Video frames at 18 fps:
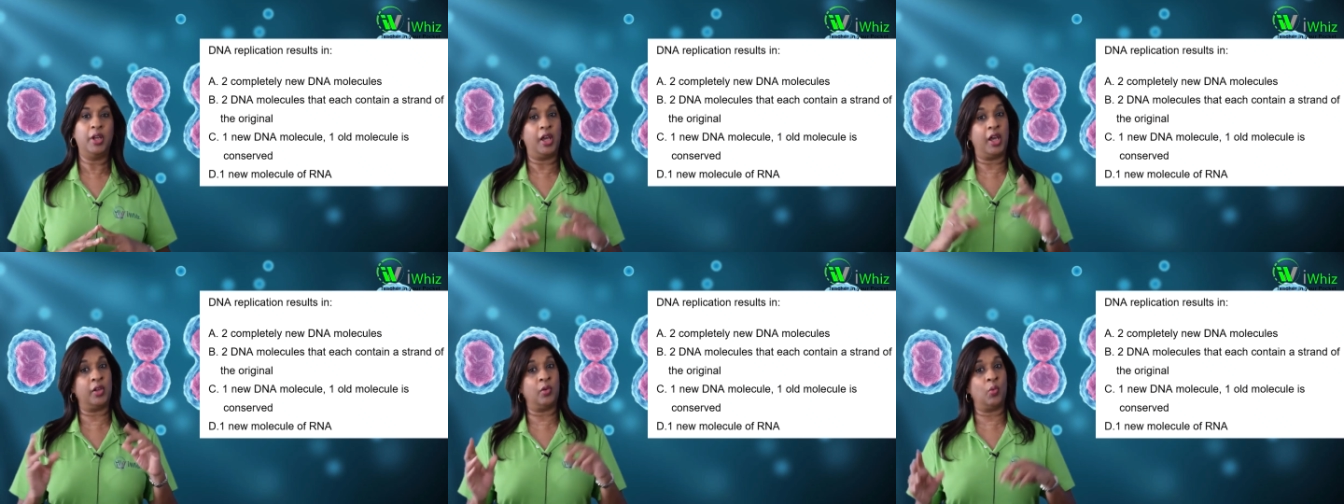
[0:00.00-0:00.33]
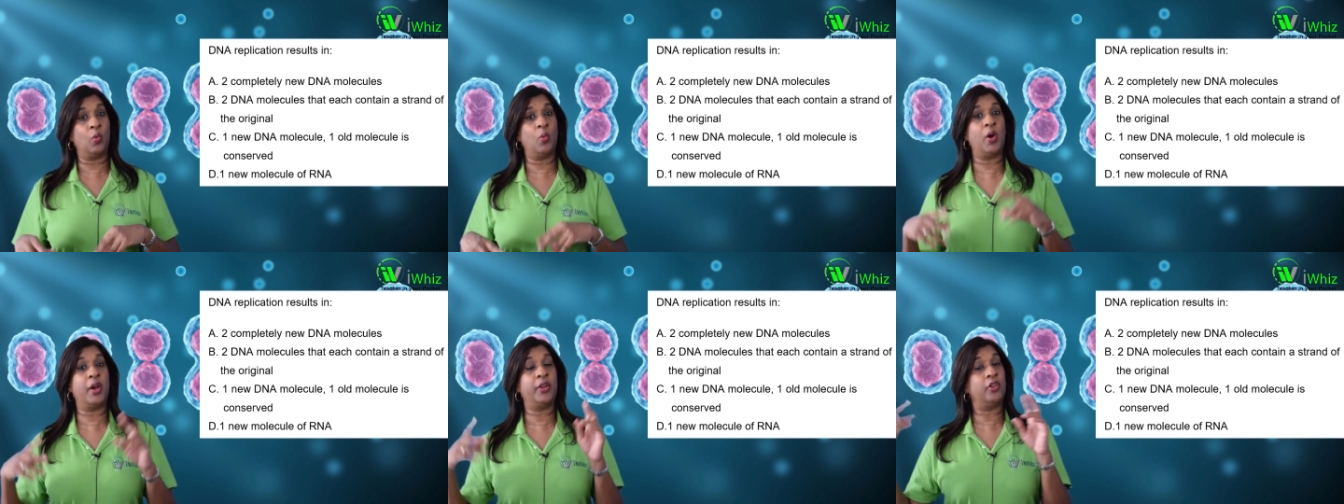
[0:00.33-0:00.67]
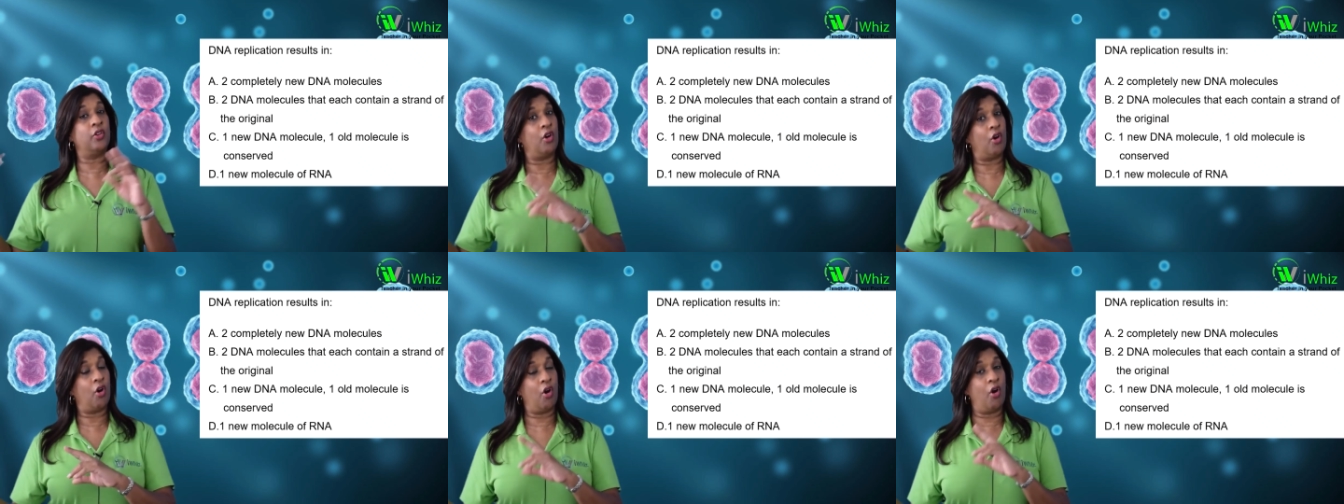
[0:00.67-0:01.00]
and
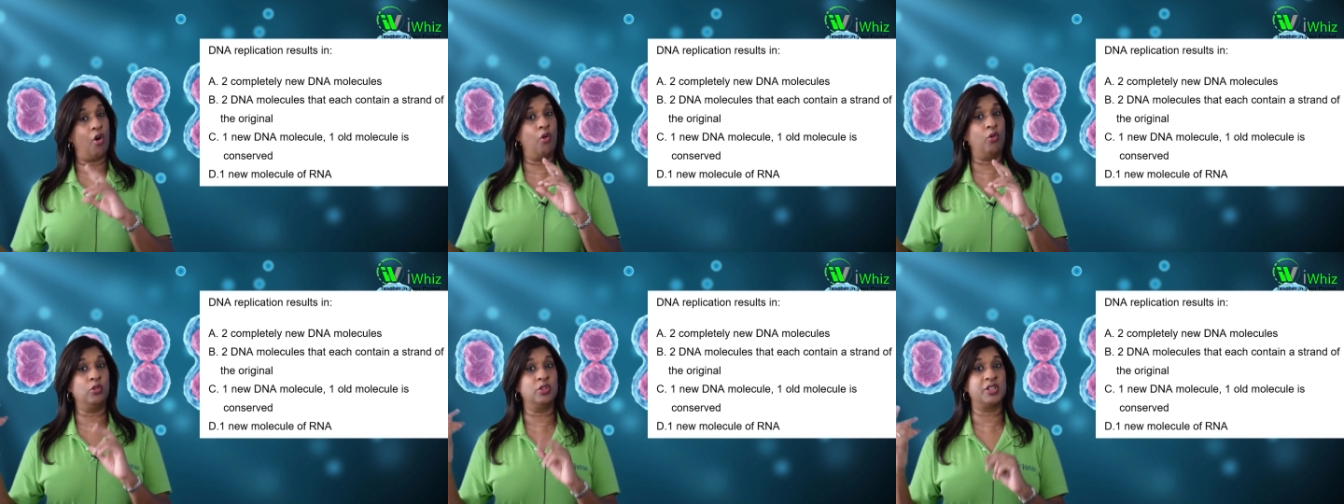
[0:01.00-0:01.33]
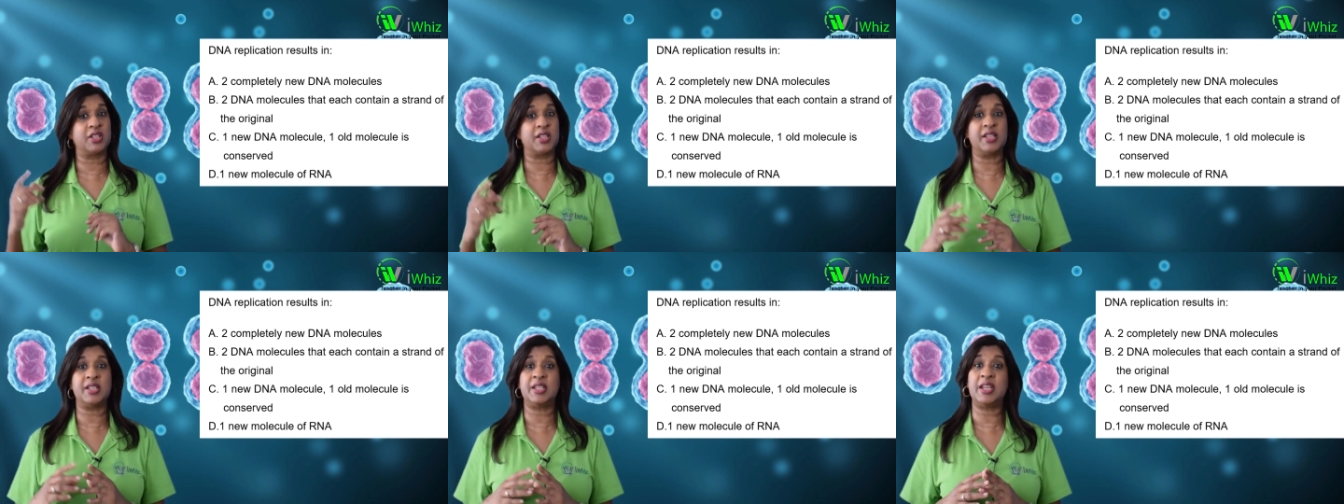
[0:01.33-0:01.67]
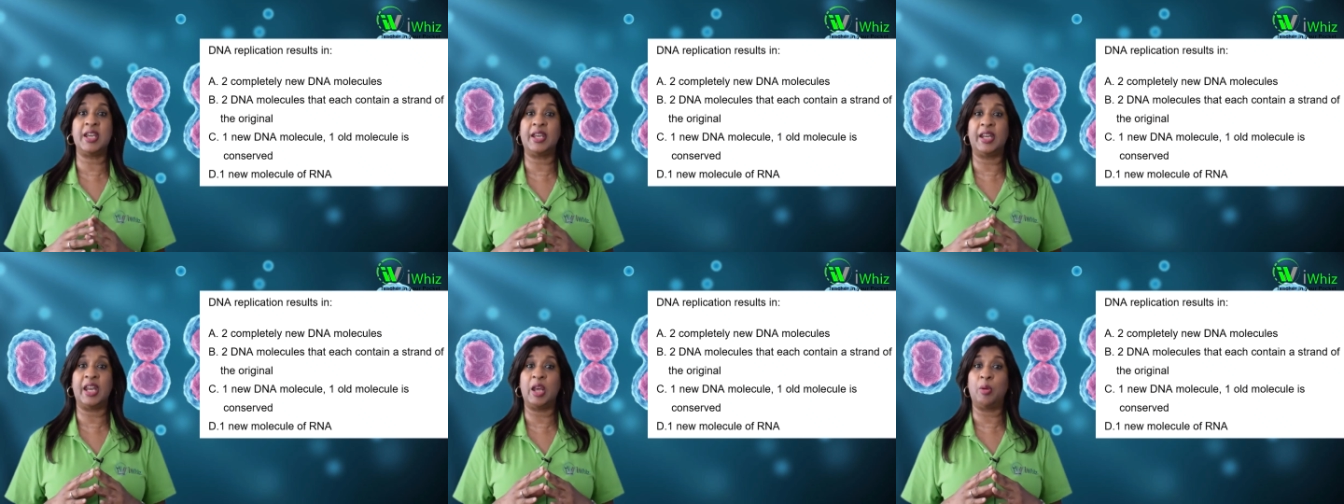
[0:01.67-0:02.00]
1 old
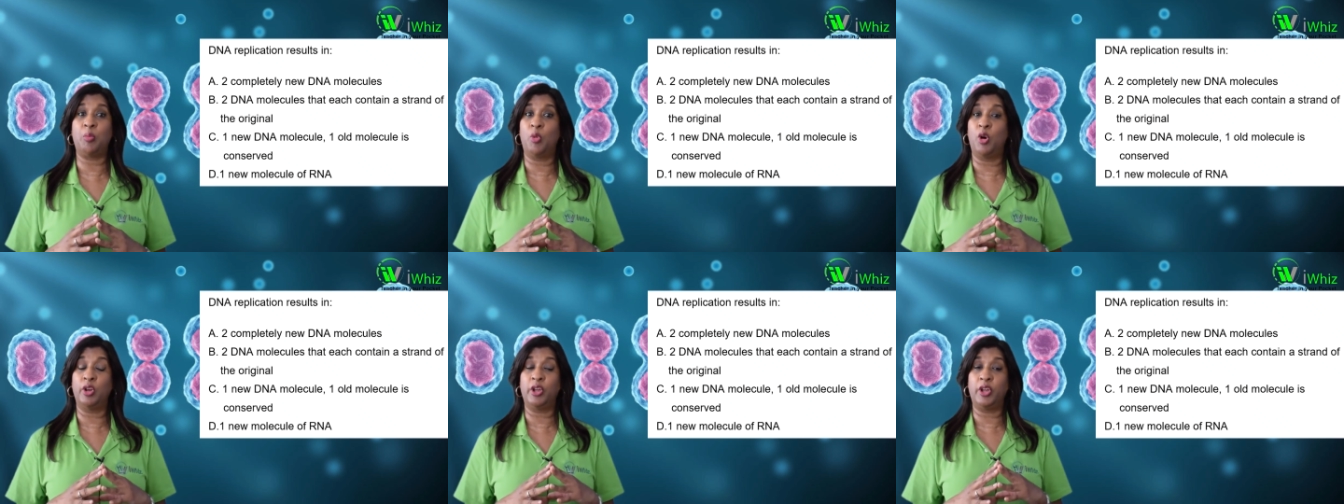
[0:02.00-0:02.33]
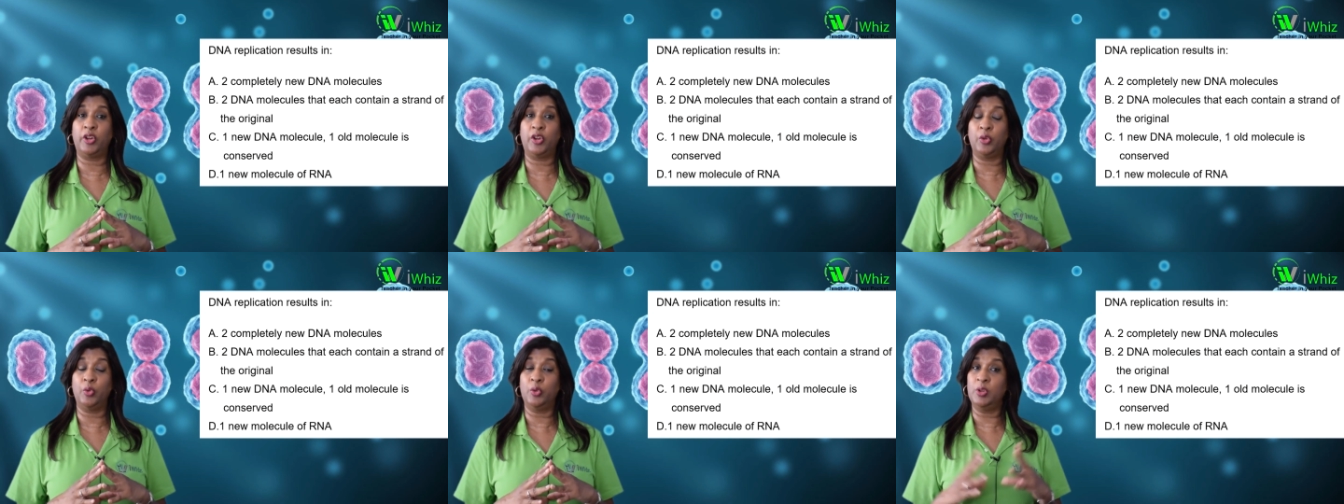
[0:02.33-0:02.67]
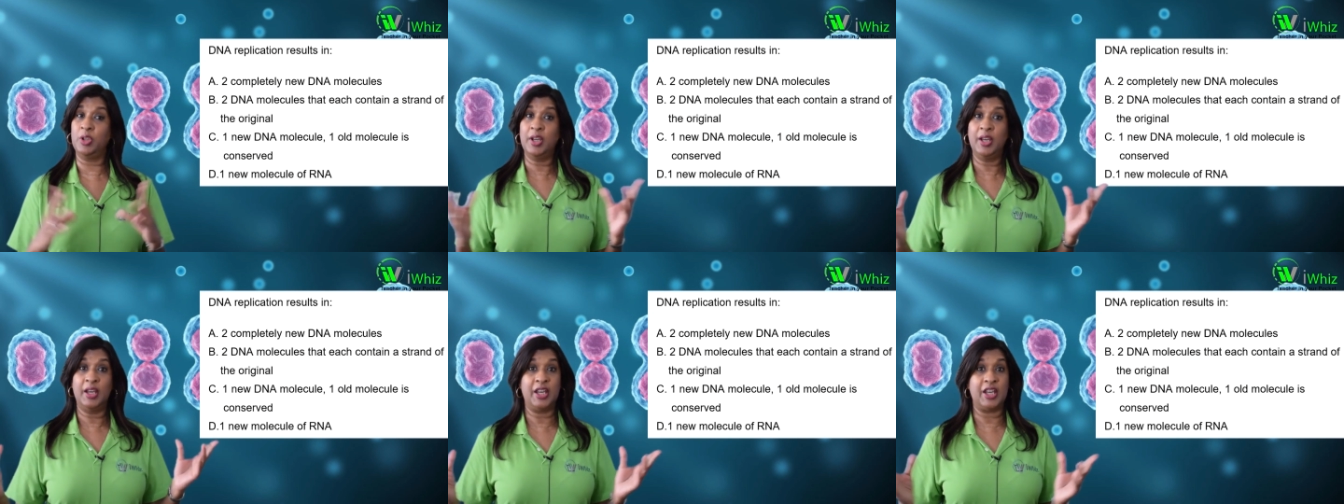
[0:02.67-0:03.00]
DNA
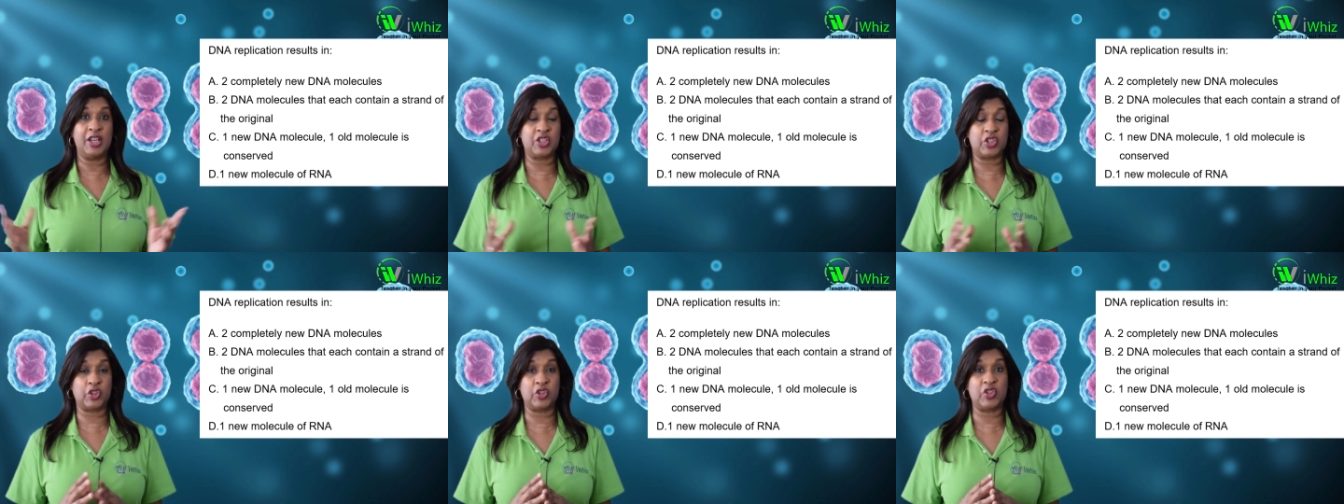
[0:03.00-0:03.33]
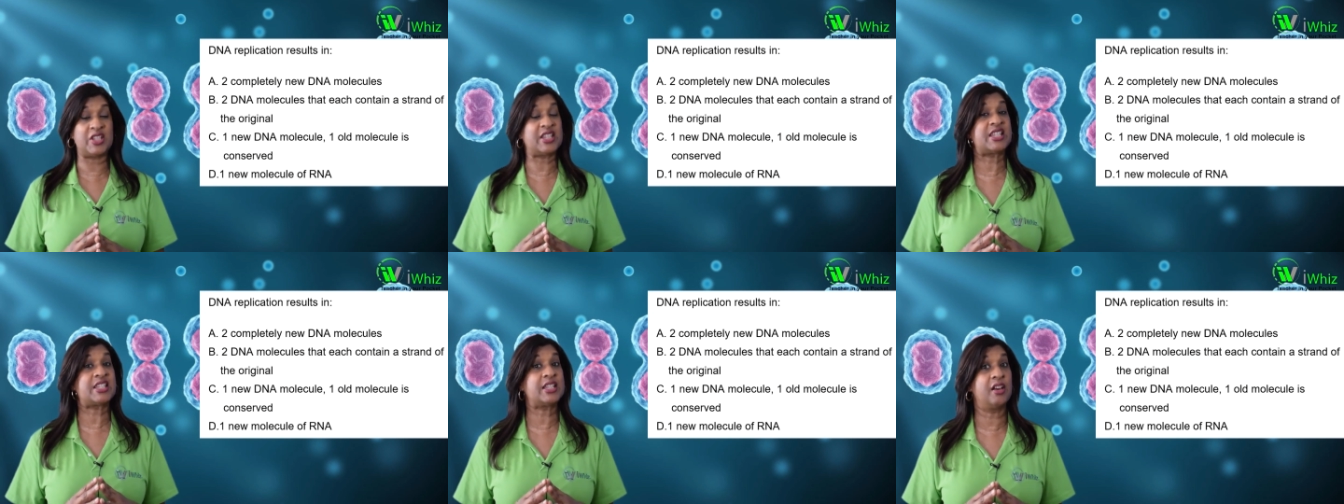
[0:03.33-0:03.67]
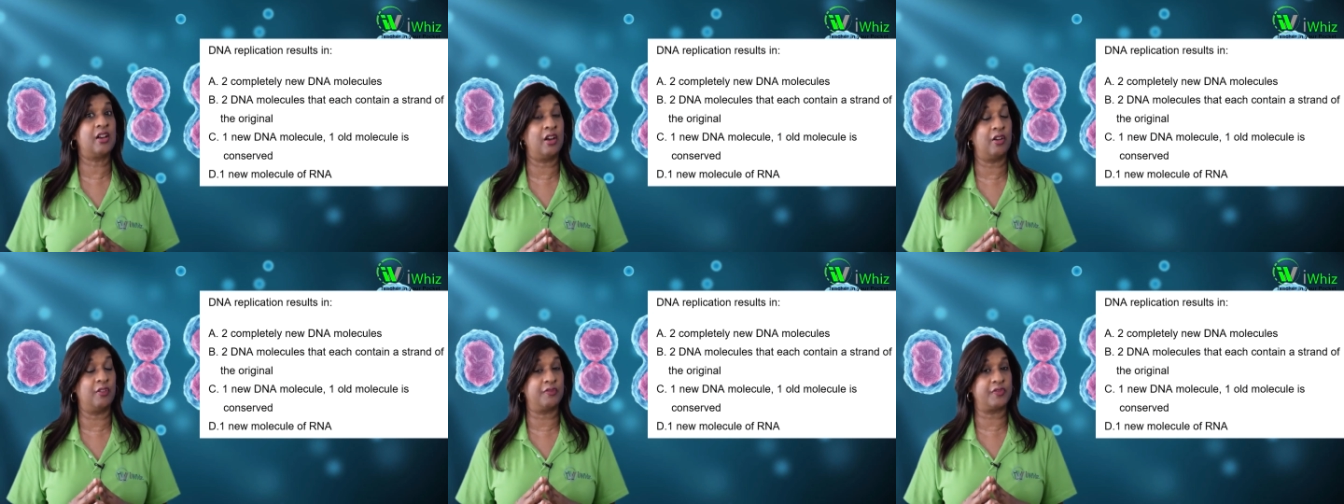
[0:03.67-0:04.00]
molecule is
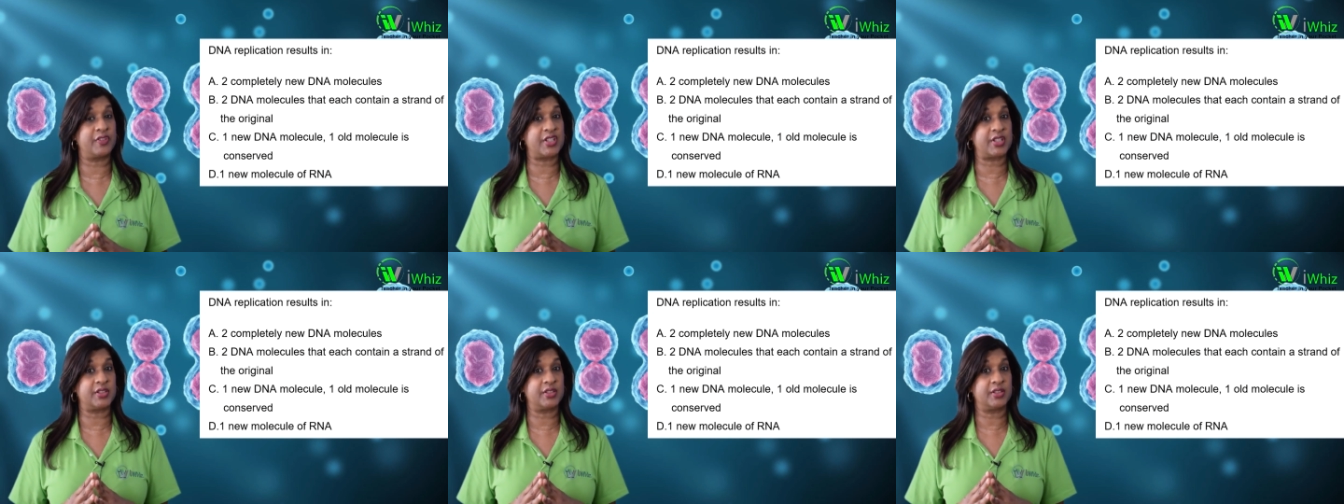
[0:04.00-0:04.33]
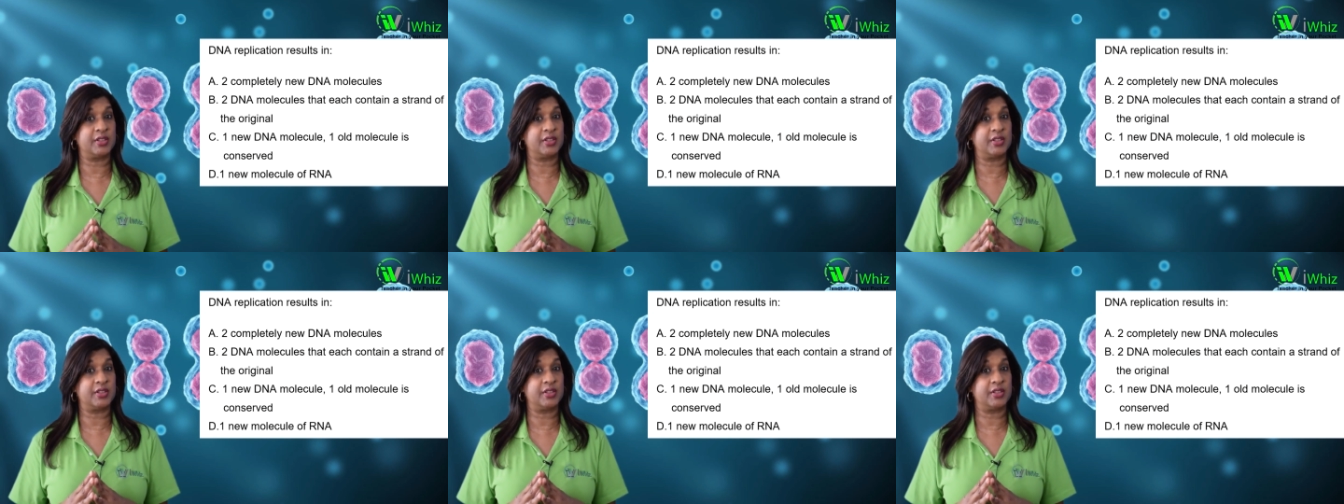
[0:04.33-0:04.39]
conserved.